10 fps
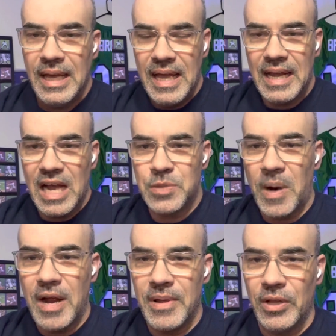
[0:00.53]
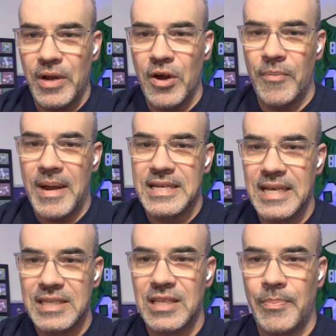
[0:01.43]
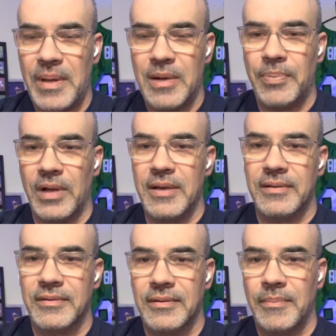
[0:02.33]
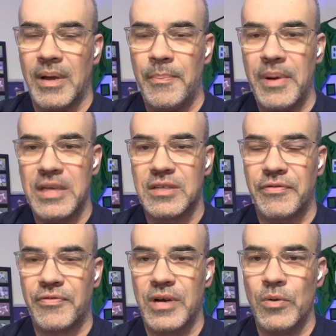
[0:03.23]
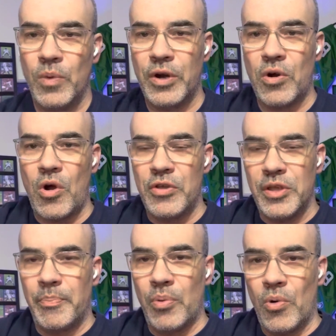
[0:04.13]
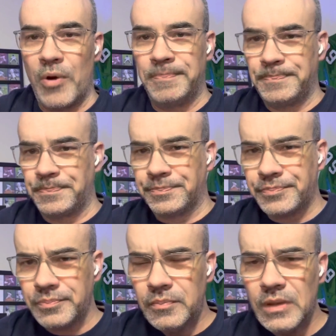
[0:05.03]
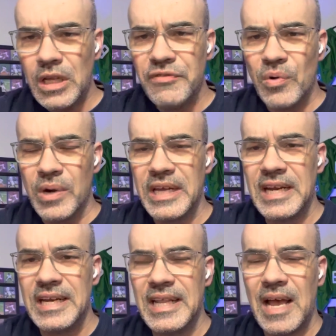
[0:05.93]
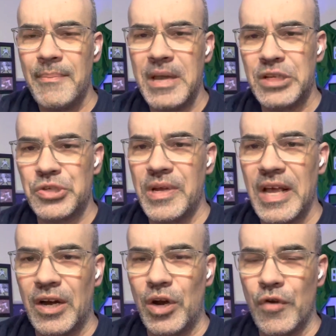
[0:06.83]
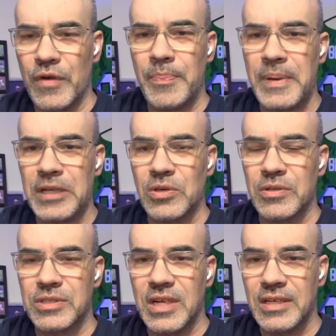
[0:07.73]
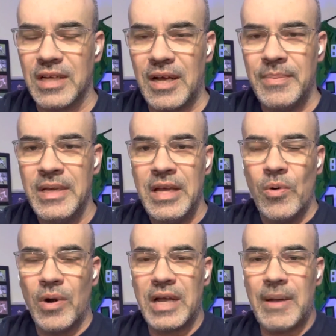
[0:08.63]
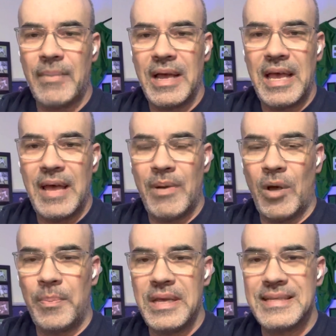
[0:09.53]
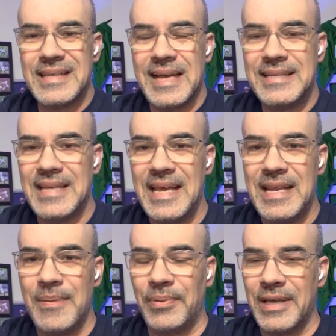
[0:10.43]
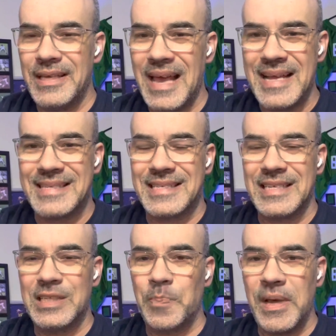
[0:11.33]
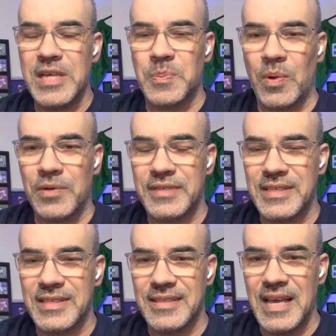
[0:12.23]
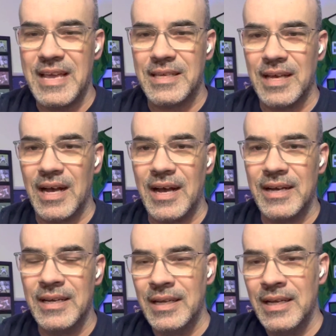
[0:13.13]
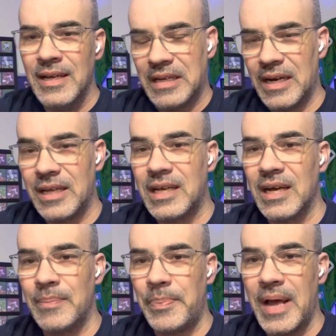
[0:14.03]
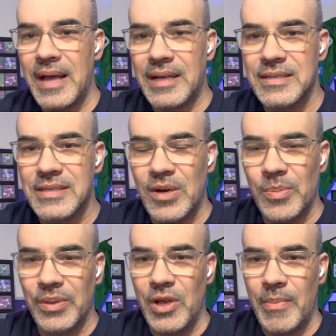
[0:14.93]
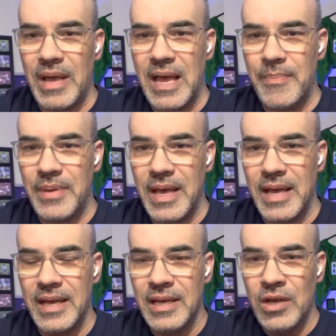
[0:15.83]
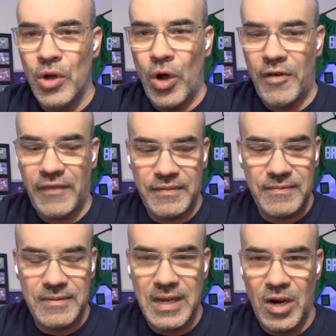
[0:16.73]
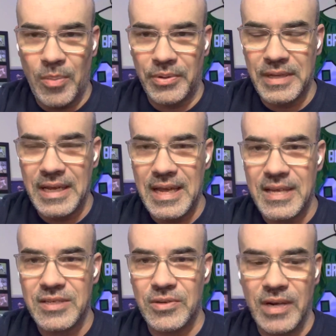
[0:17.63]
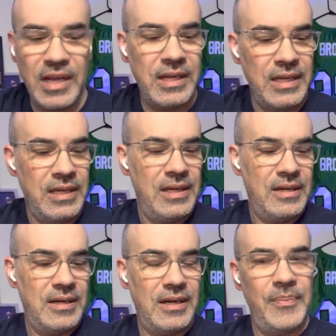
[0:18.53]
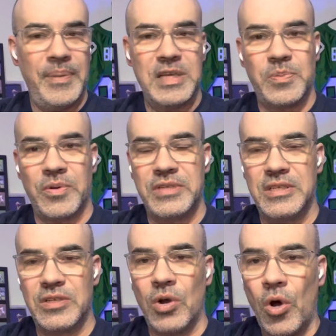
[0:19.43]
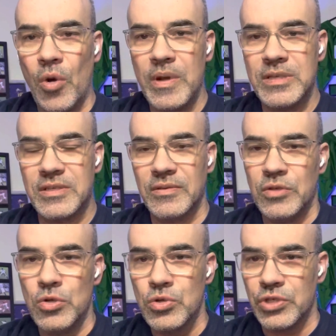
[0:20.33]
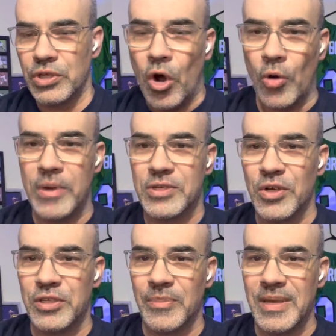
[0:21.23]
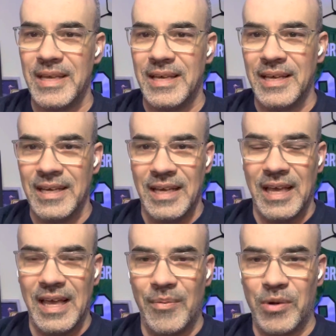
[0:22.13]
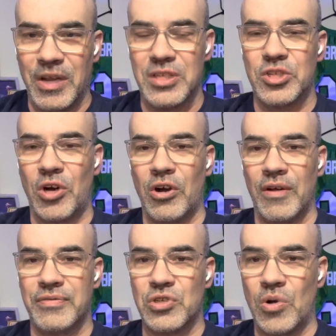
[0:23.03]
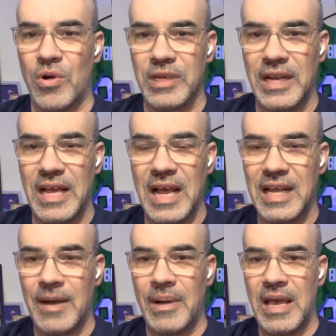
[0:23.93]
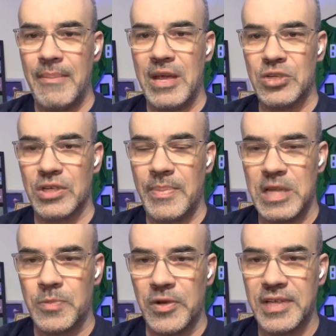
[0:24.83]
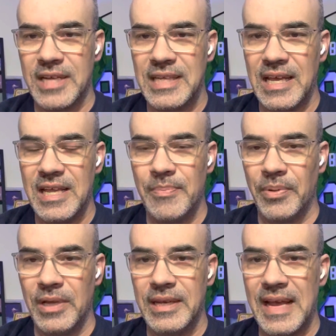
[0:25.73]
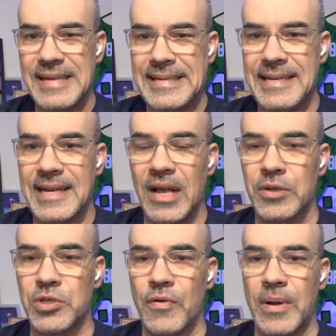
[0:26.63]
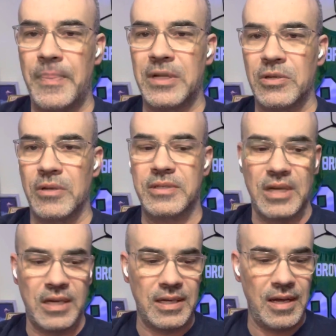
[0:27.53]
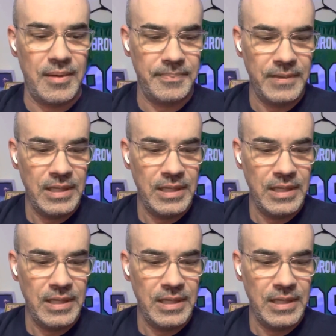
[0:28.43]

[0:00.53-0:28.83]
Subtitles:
Hey guys, Brian Bitler here with my ticket to the bank play, my best free winner on the board. Before we get into that, make sure you head on over to pickdogs.com where I got my MLB titanium play. Yes, it's baseball season. Thank God. Gonna cut back considerably on my NBA off a terrible day yesterday. Baseball season usually always good to me. And we're gonna start it off strong today. I got my Major League Baseball titanium play, $19 over at pickdogs.com.